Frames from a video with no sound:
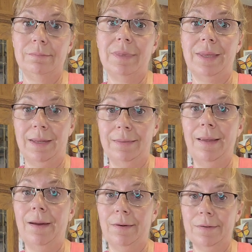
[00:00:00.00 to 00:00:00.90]
in
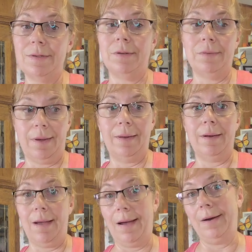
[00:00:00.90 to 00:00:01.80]
there so that
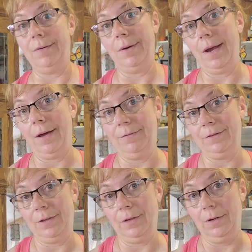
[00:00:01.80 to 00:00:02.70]
I don't have
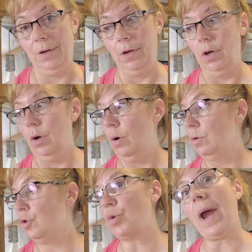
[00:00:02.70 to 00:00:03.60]
to
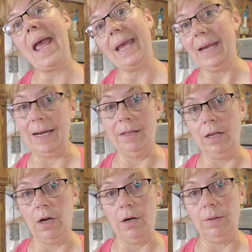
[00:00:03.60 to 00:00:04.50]
drag it in
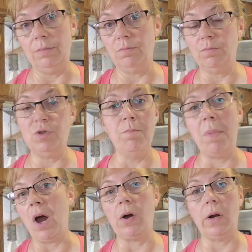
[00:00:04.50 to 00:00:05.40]
there and
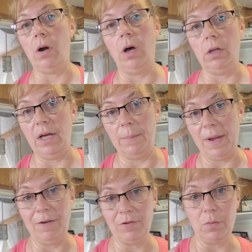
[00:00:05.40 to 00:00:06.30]
mar it all up
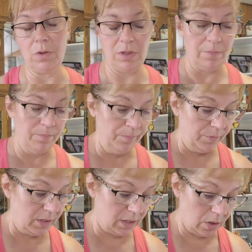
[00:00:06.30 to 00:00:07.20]
afterwards.
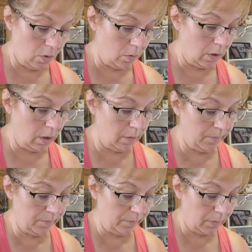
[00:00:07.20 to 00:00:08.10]
So
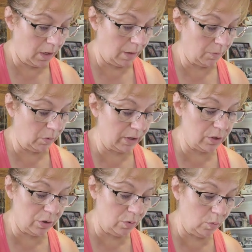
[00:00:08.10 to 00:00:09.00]
I'm going
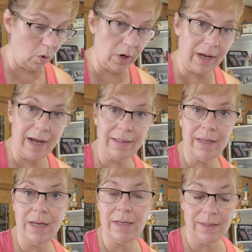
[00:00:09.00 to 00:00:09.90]
to work on
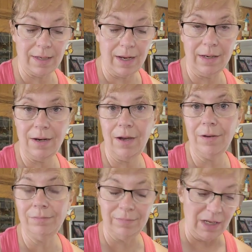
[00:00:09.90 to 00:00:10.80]
these and
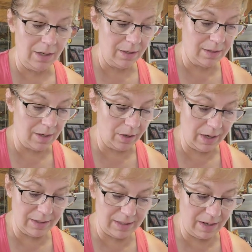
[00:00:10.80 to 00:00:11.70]
start
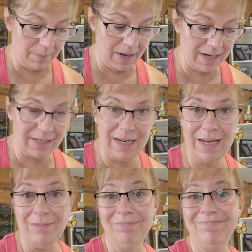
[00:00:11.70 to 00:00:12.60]
on step 18.